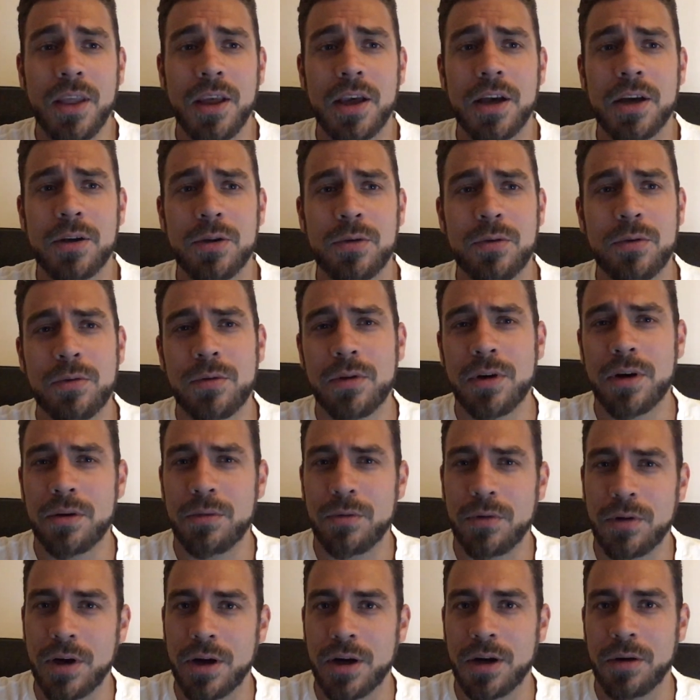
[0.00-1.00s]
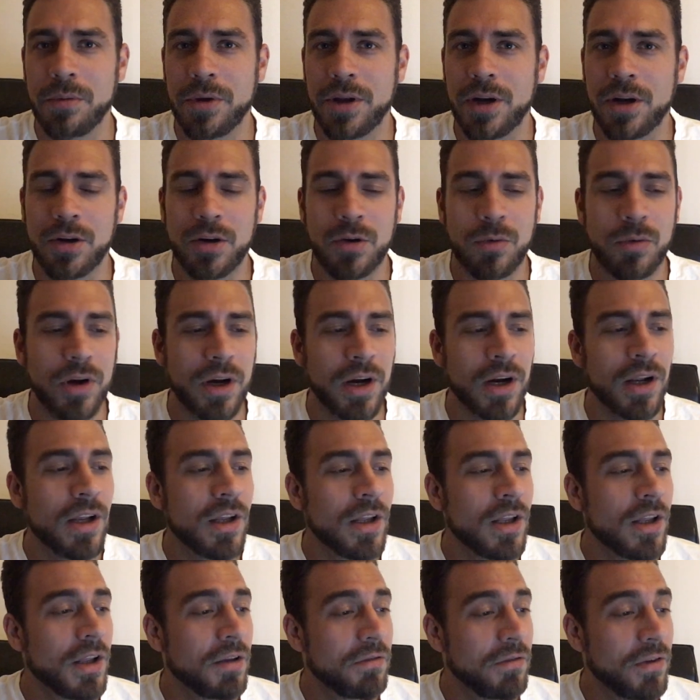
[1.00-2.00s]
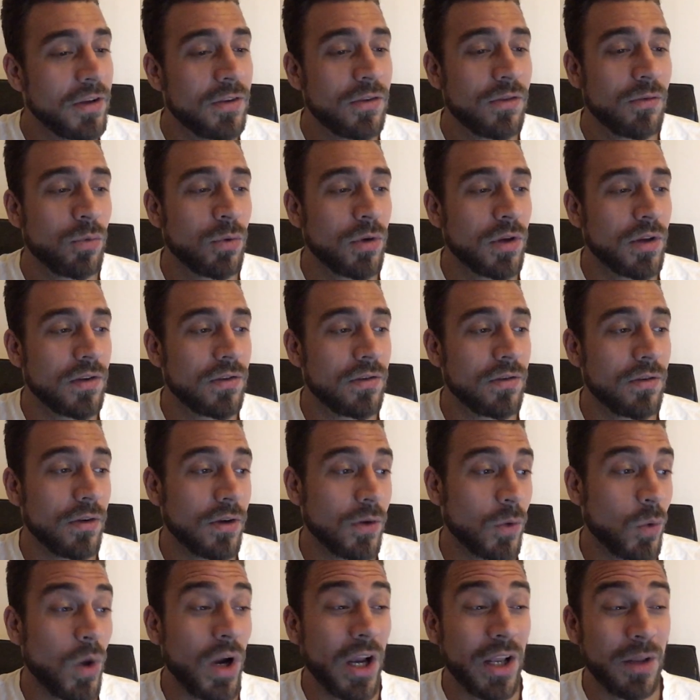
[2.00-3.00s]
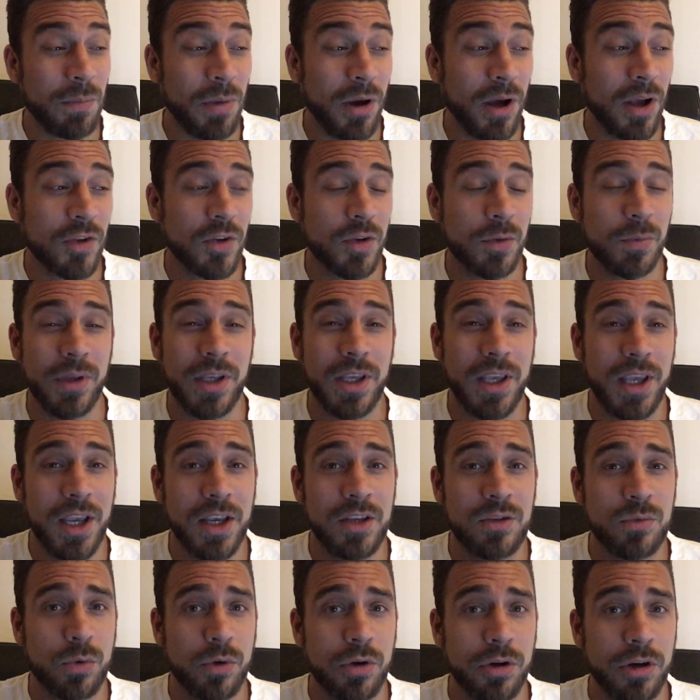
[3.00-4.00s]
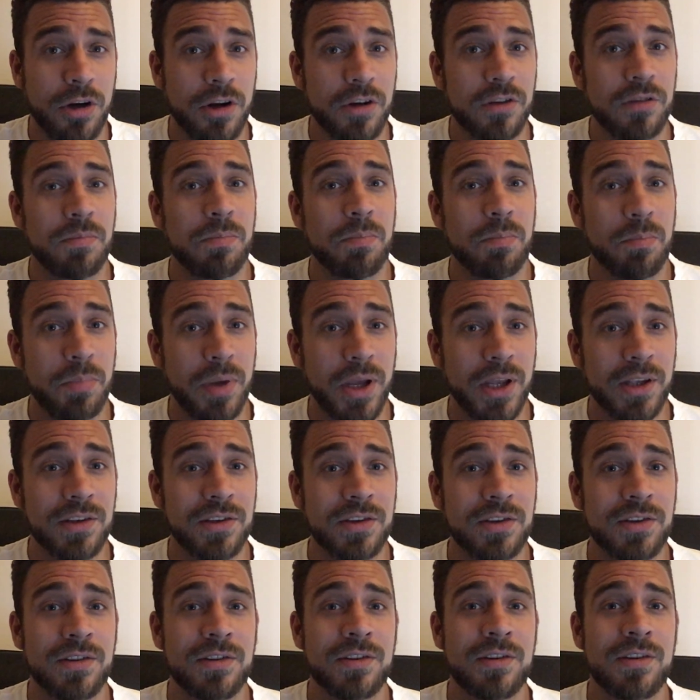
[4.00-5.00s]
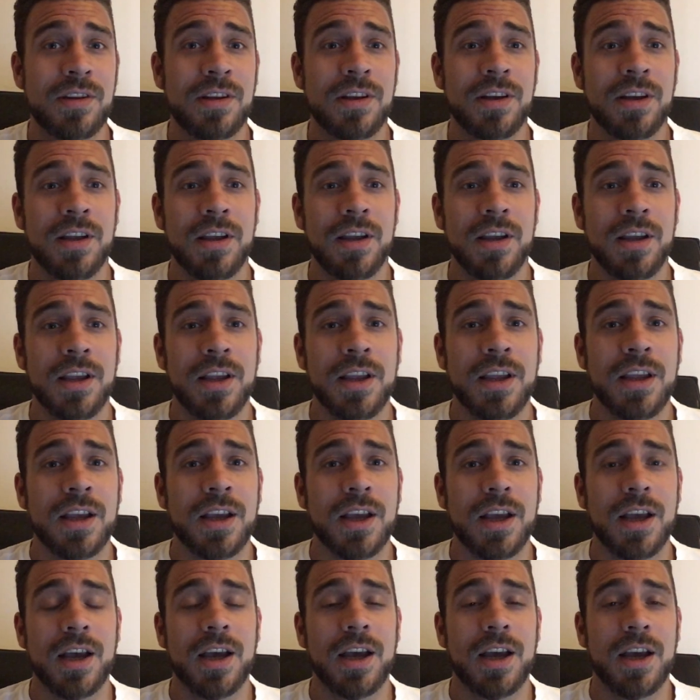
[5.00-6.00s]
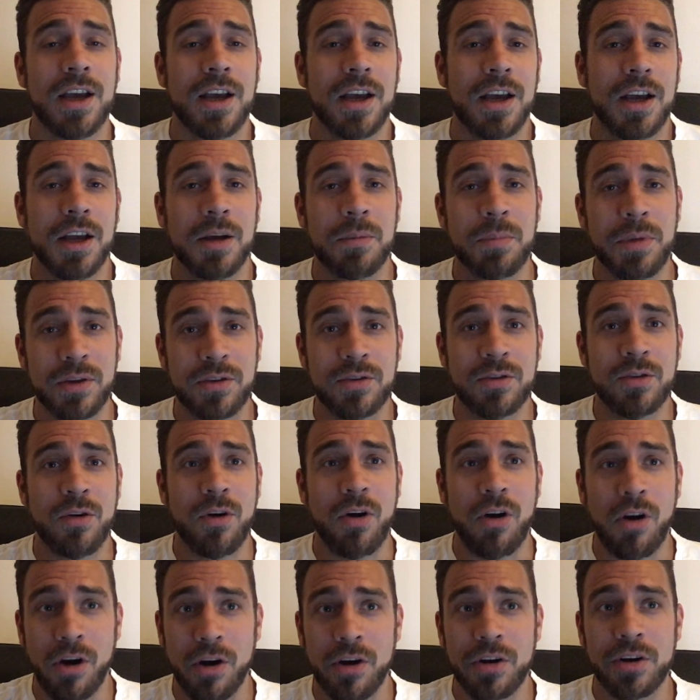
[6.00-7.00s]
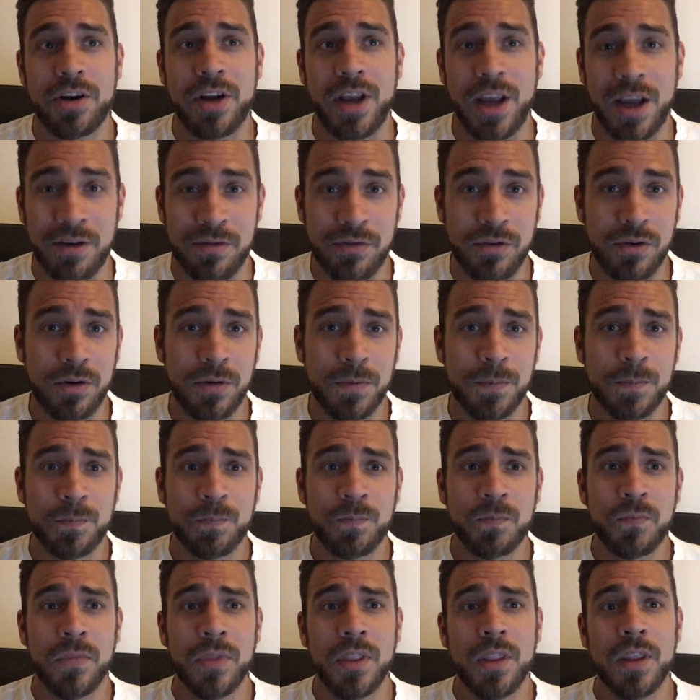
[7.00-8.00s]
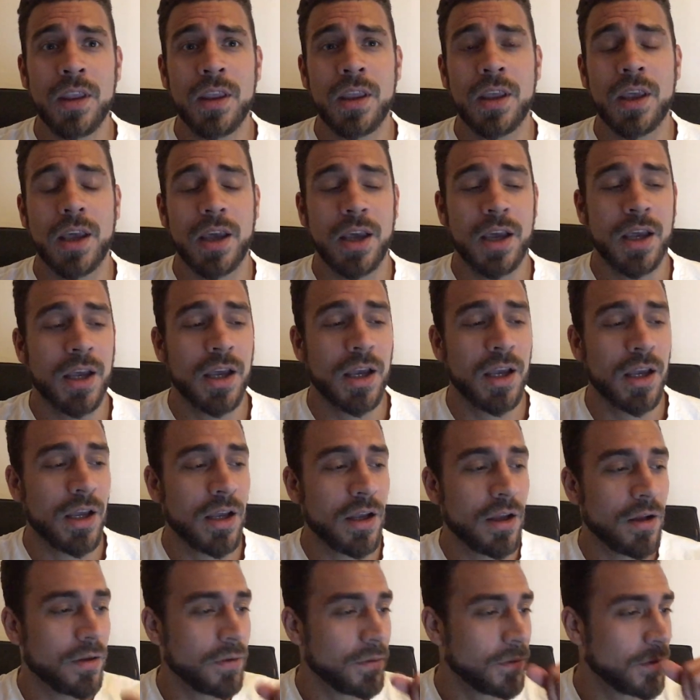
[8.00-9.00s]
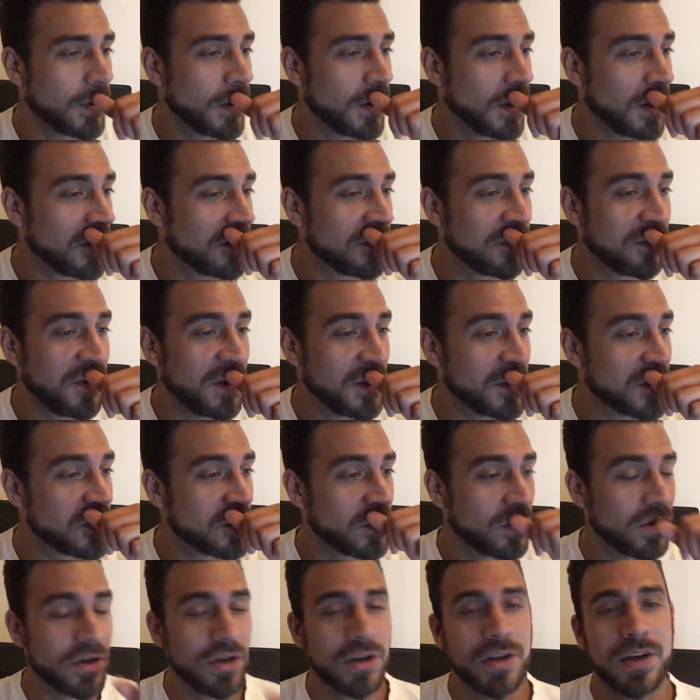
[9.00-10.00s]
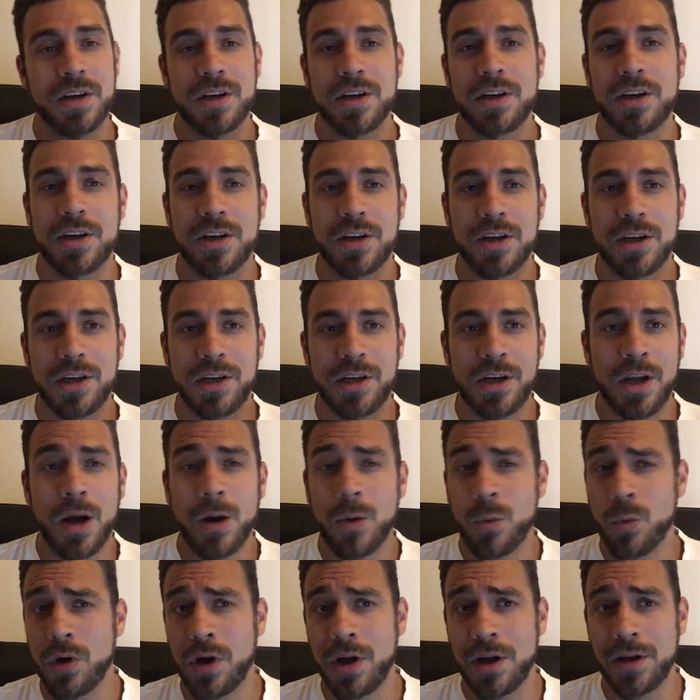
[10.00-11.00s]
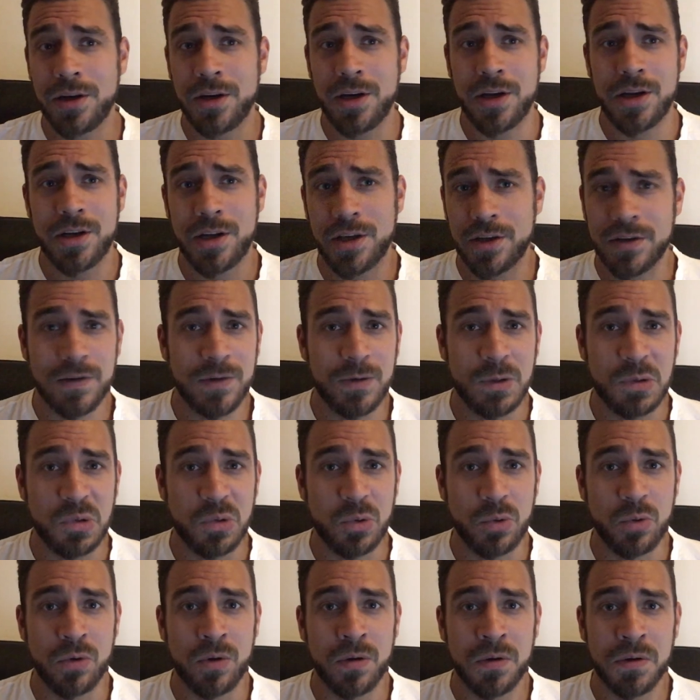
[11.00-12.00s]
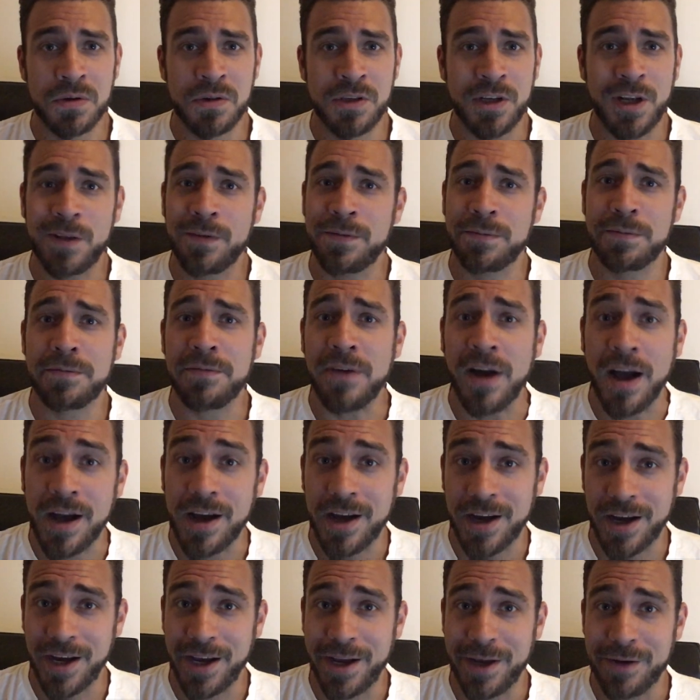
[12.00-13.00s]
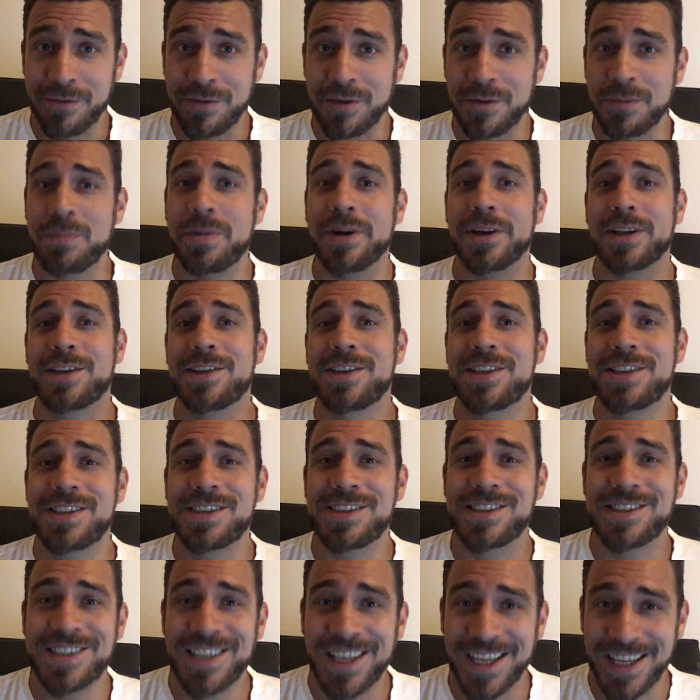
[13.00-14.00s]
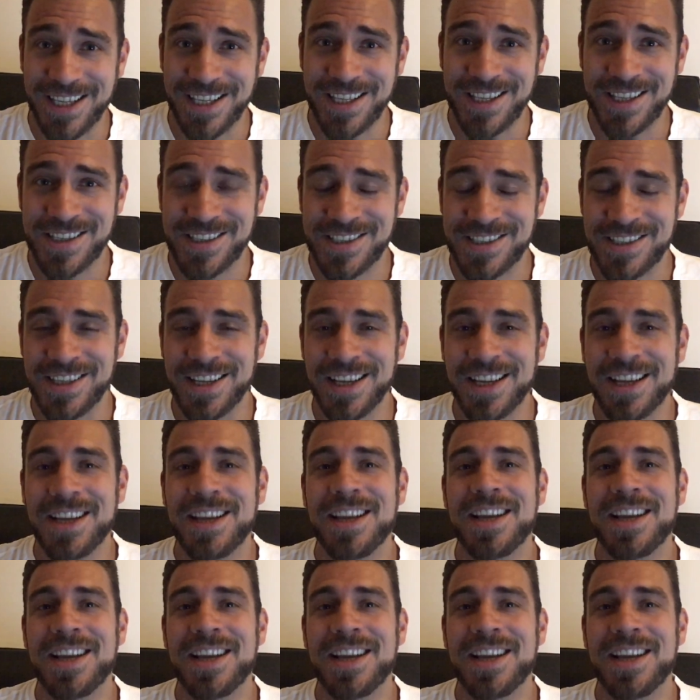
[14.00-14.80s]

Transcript: uh, who are a bit unaware, this was quite possibly Cage Warriors' best uh, best card ever. it featured not one, not two, not five, but six